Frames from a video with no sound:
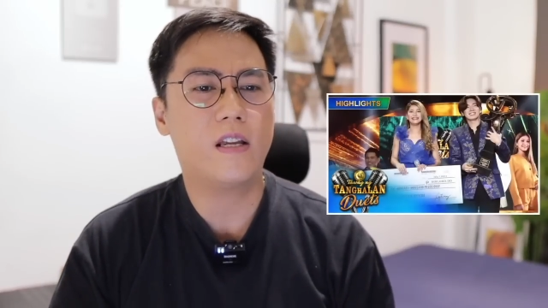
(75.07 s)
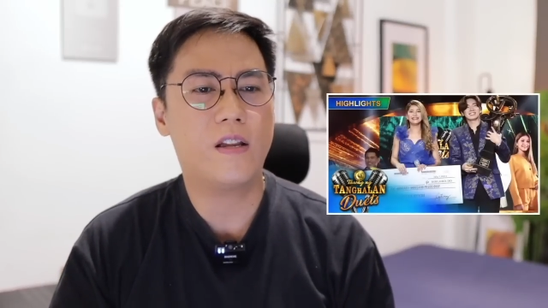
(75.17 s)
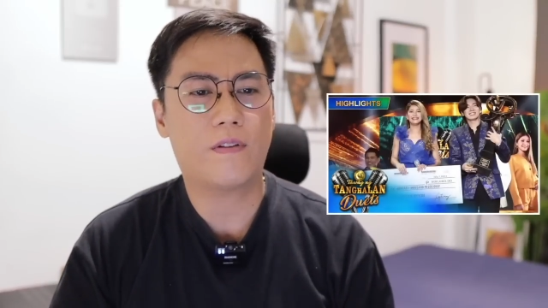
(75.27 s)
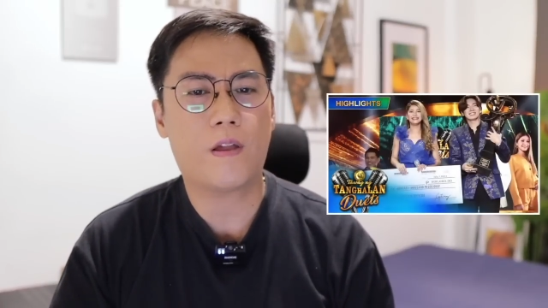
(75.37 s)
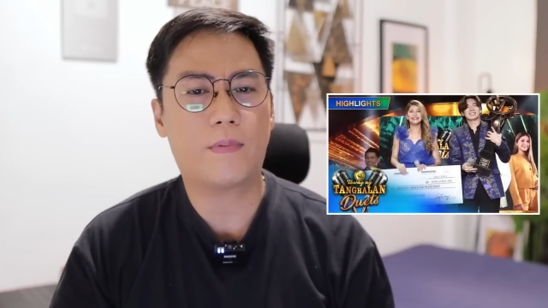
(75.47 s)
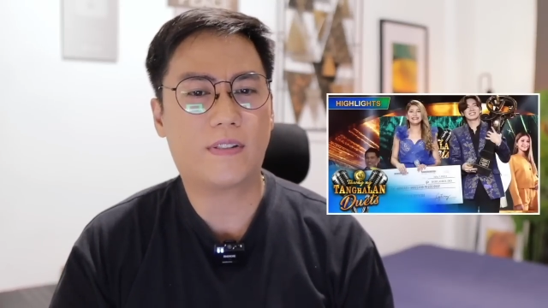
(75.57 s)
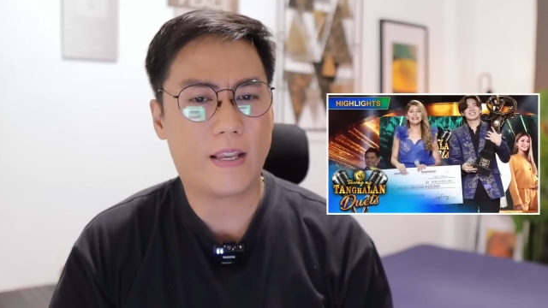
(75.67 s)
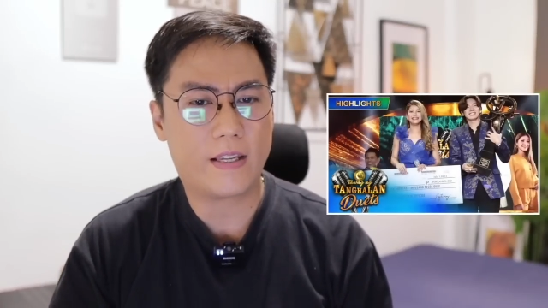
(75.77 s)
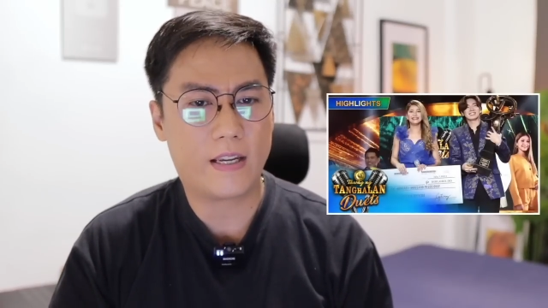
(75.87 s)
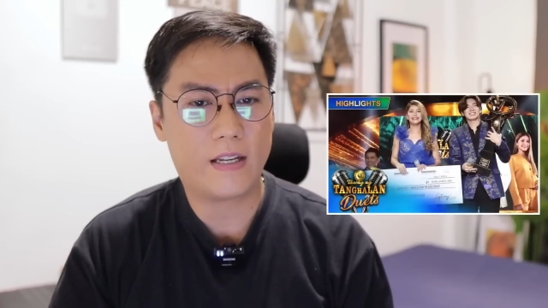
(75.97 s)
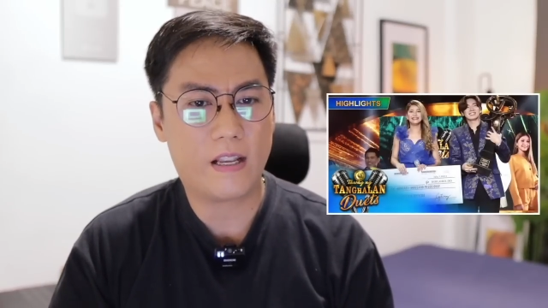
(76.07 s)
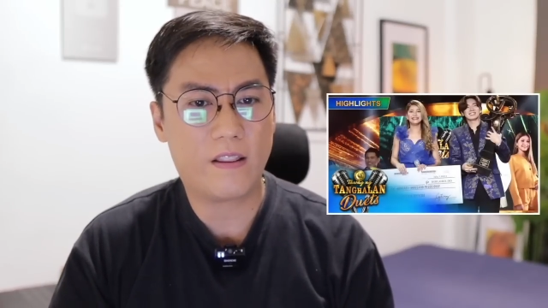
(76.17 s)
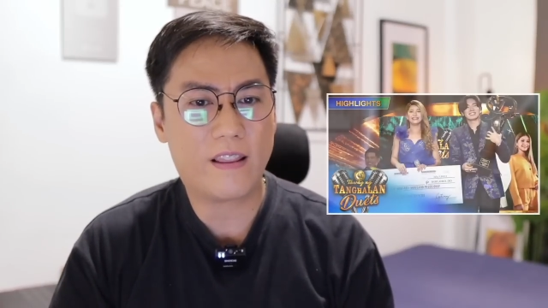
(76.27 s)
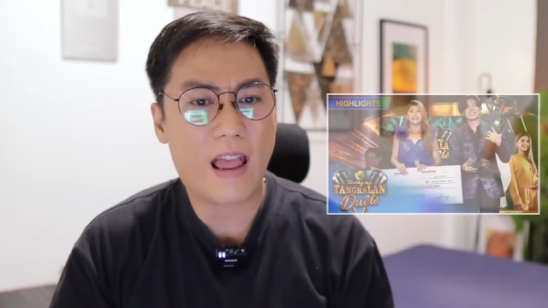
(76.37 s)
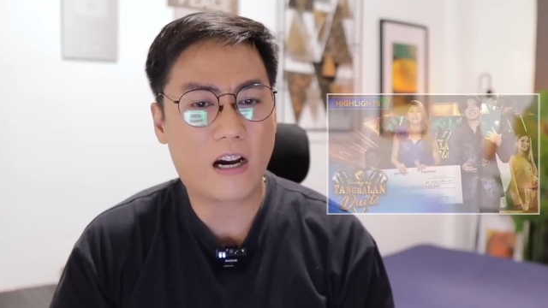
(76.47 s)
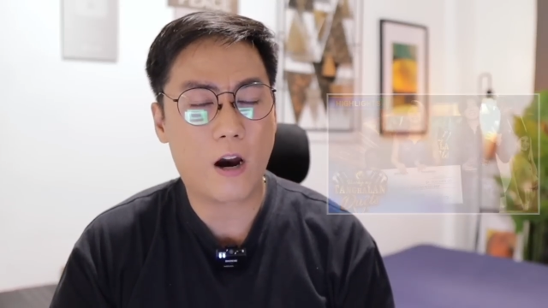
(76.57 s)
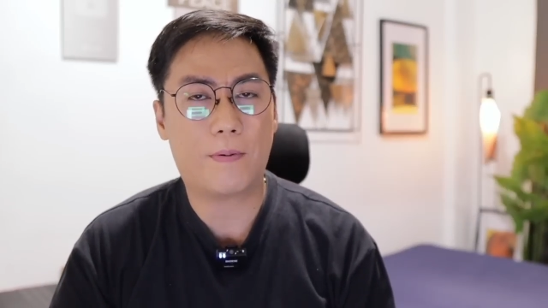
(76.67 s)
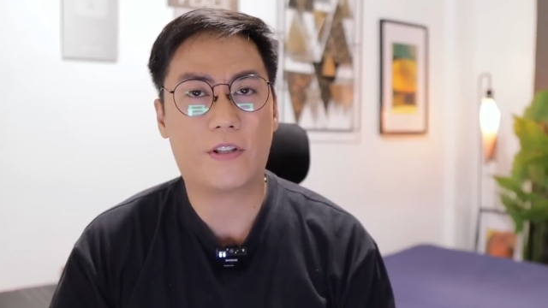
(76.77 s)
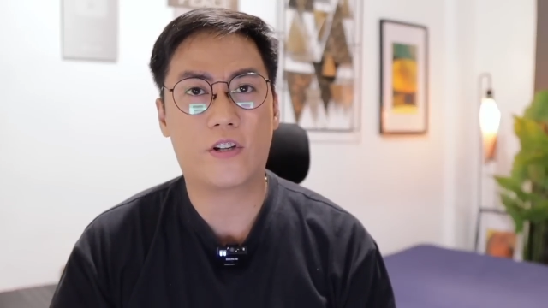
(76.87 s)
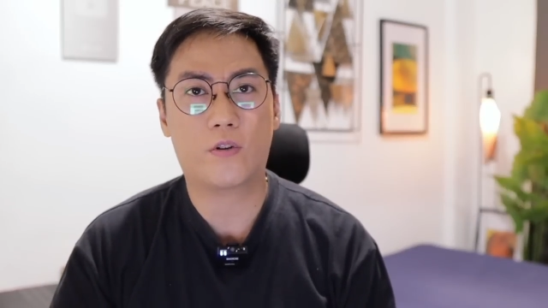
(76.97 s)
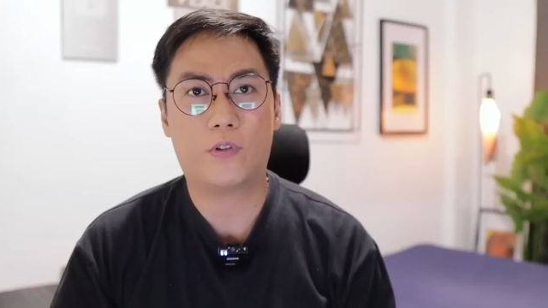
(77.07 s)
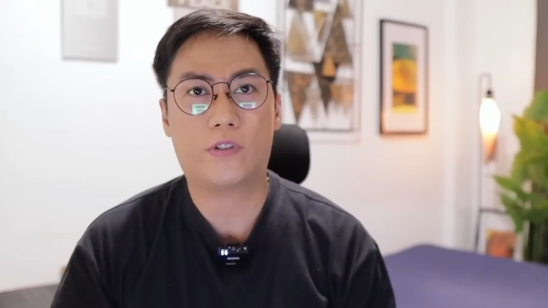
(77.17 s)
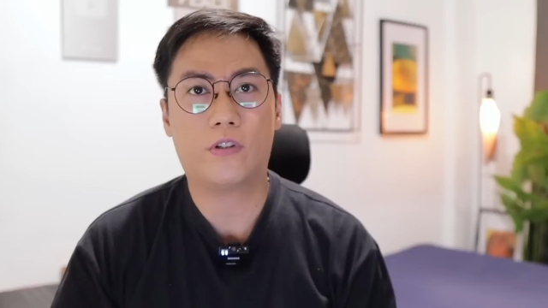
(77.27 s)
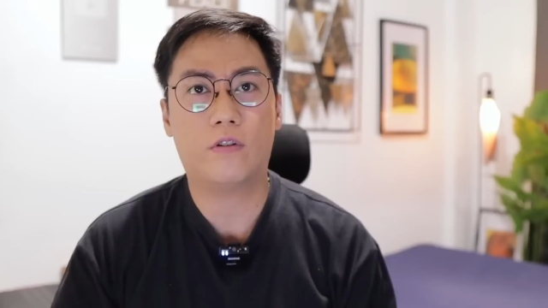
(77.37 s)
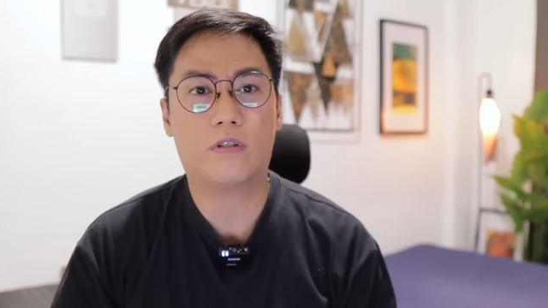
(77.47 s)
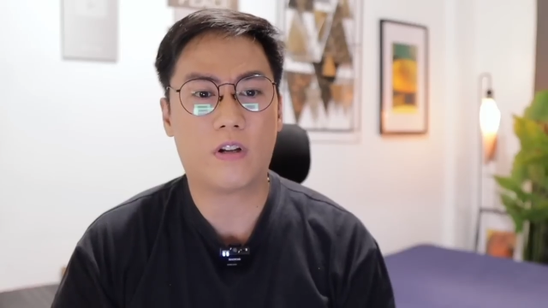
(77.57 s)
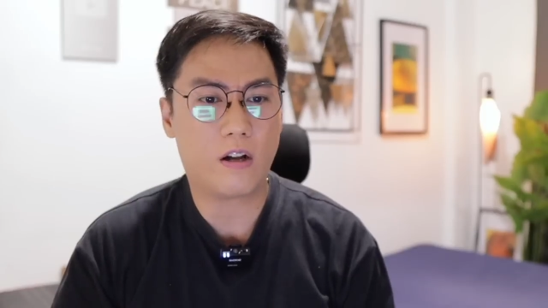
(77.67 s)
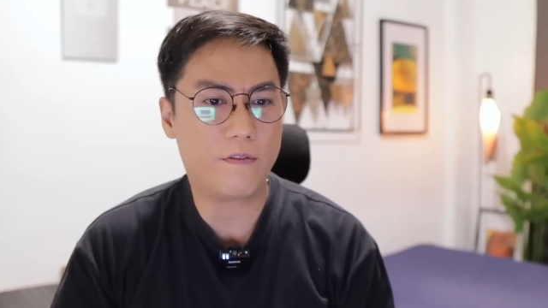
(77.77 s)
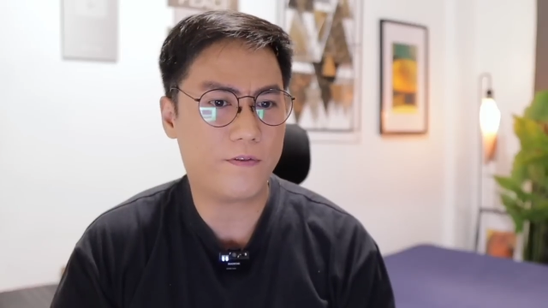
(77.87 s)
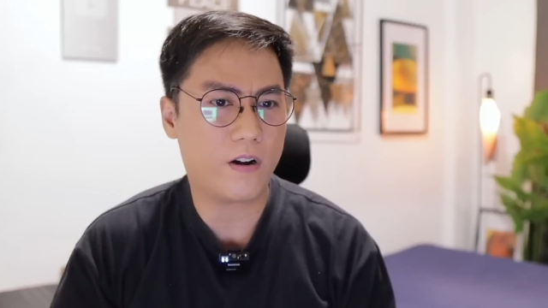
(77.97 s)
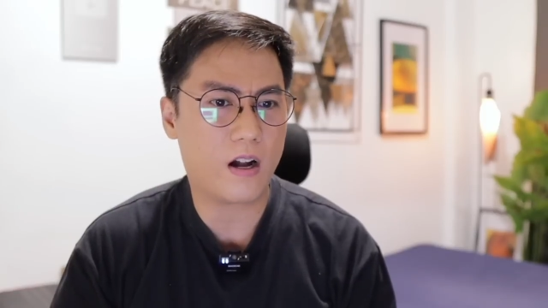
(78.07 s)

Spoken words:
if I'm not mistaken, and that competition was so tough.